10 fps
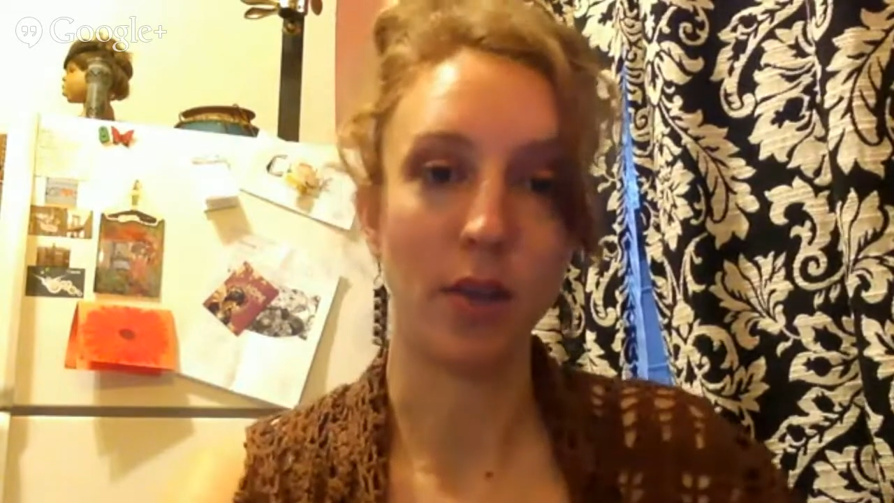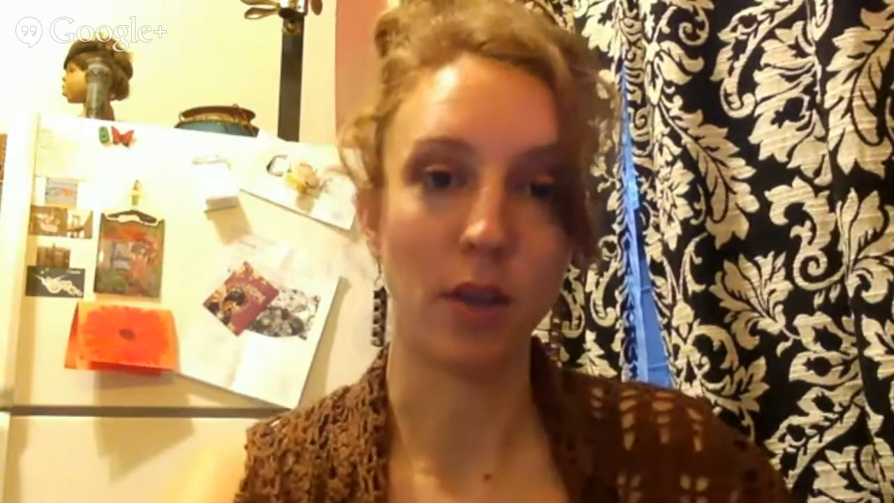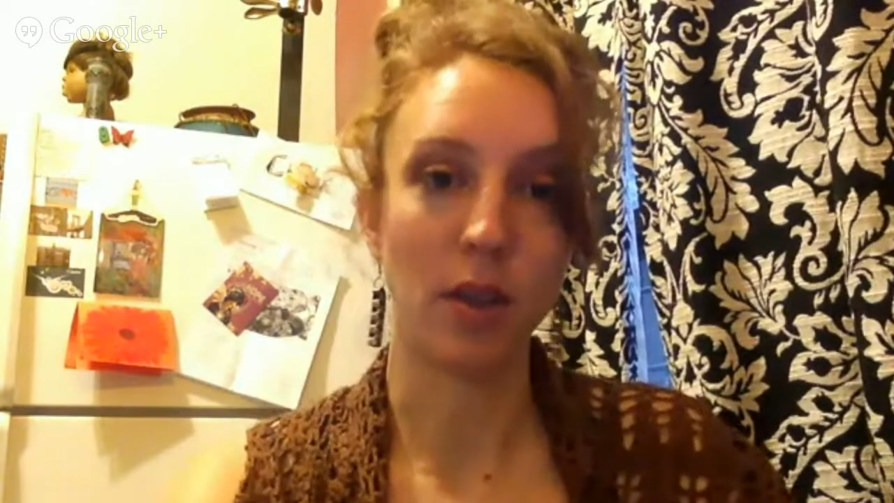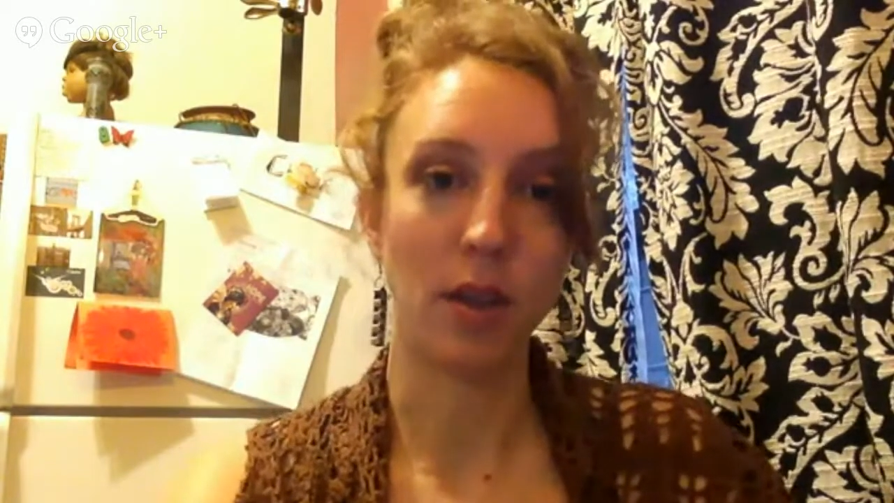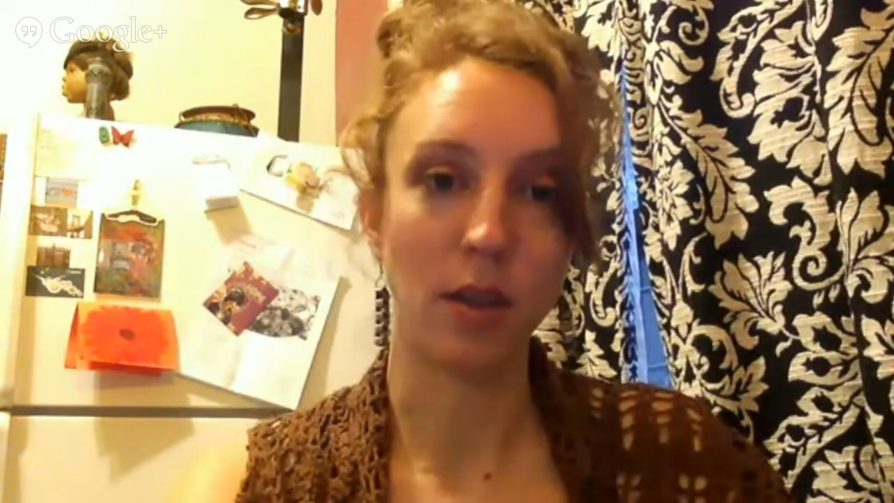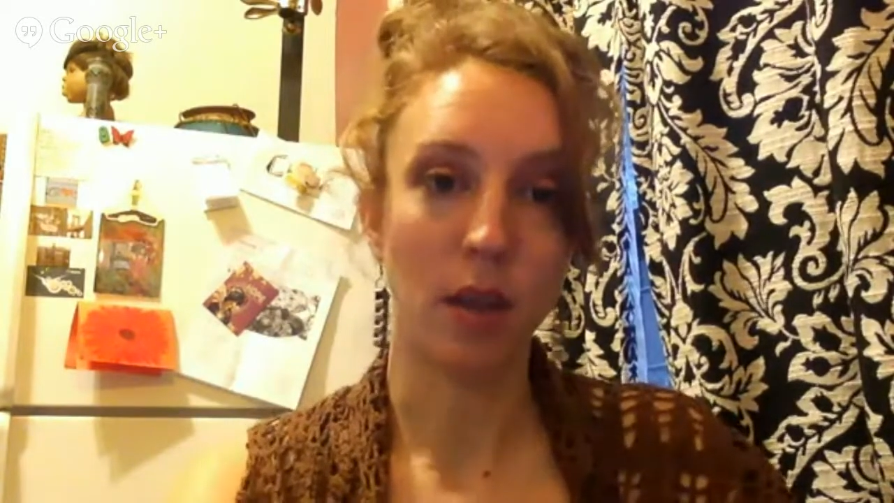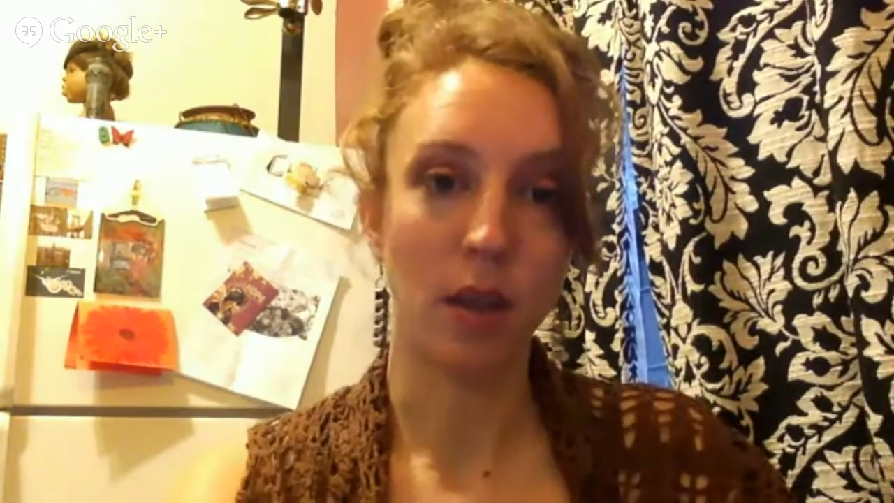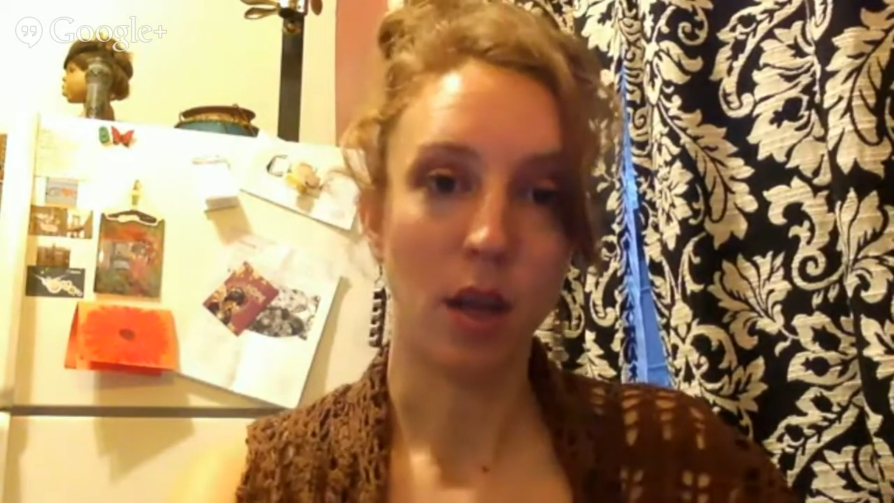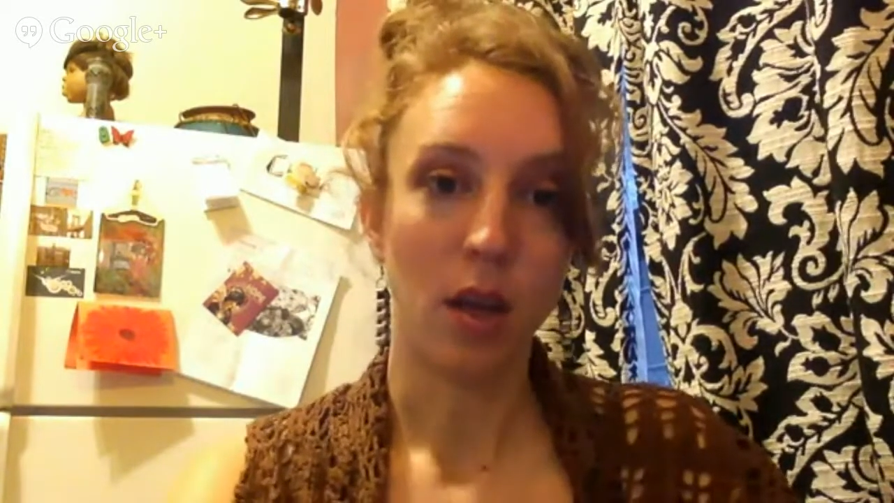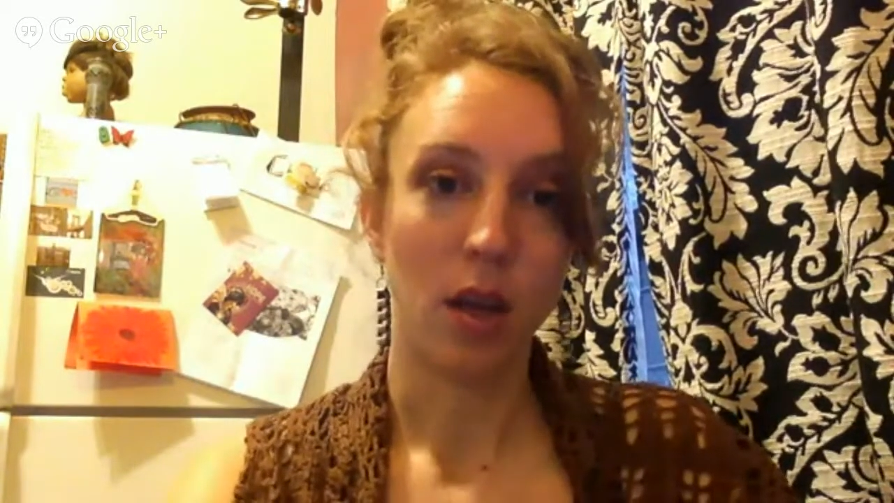So I think
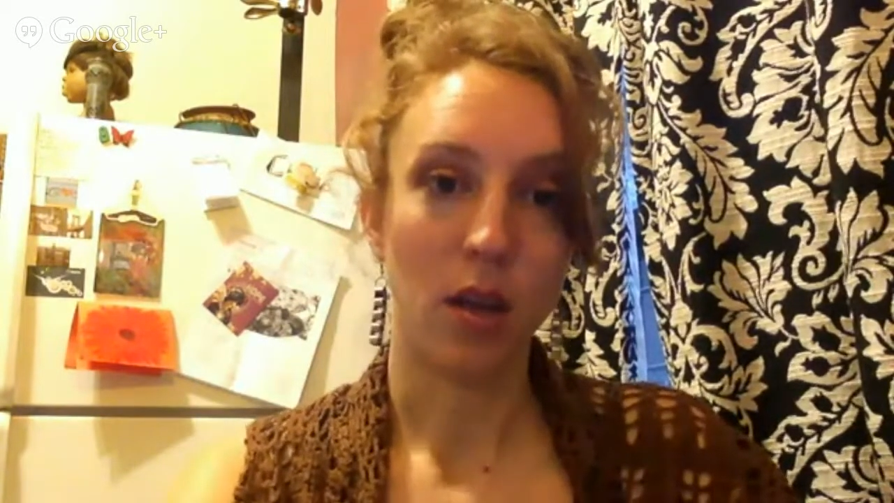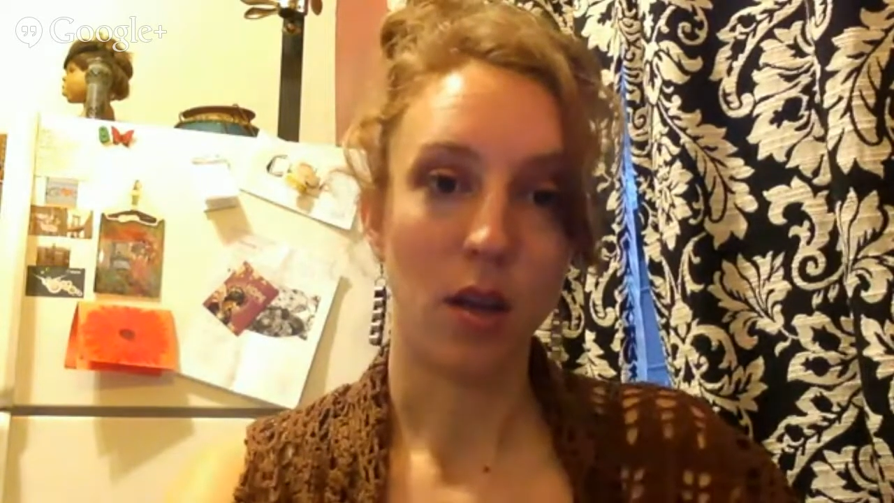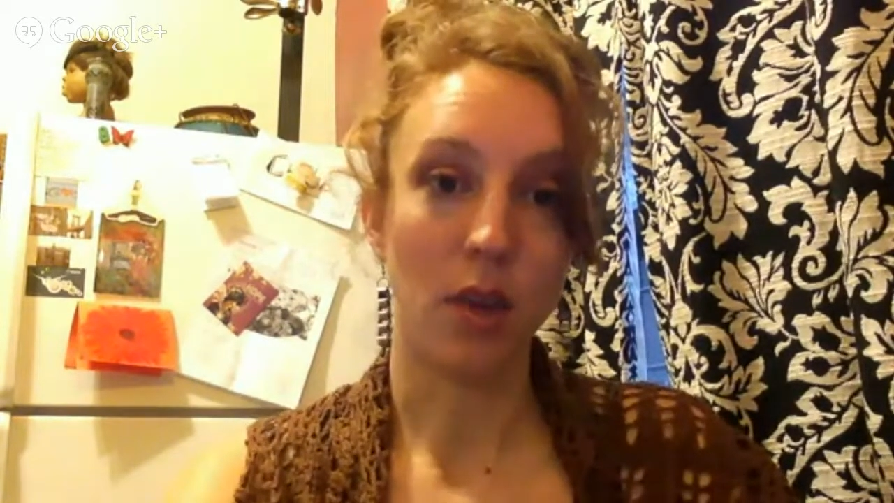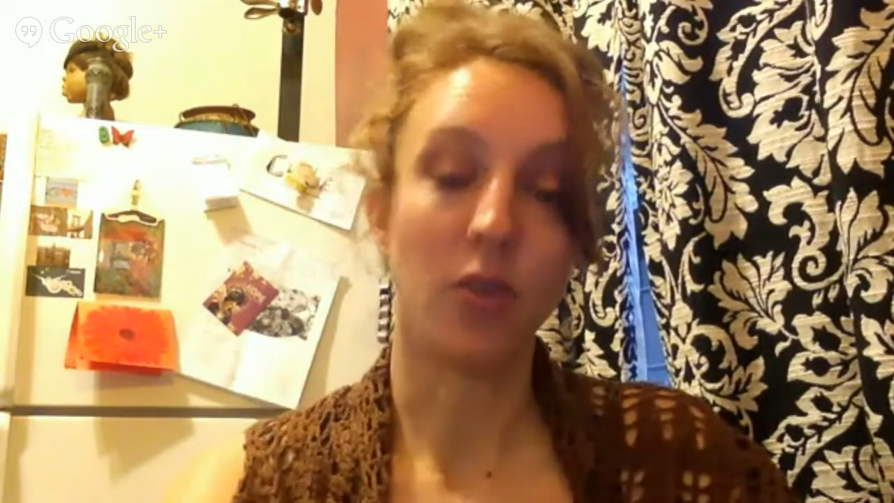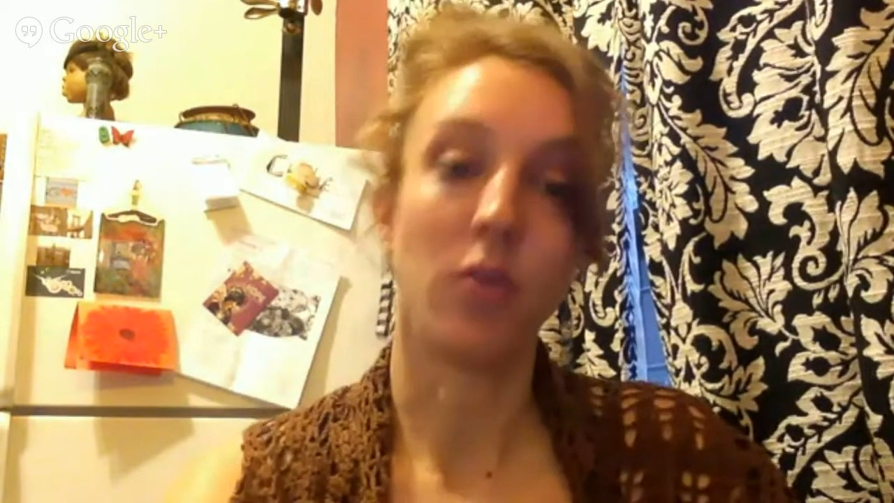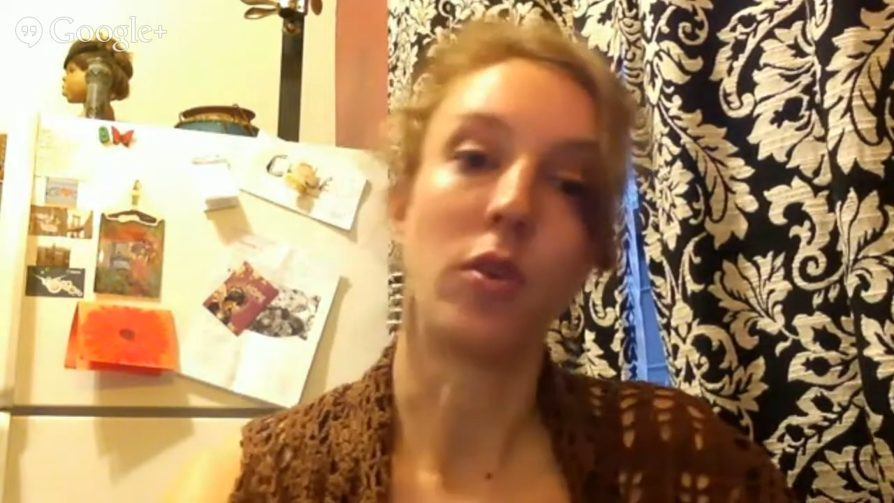also in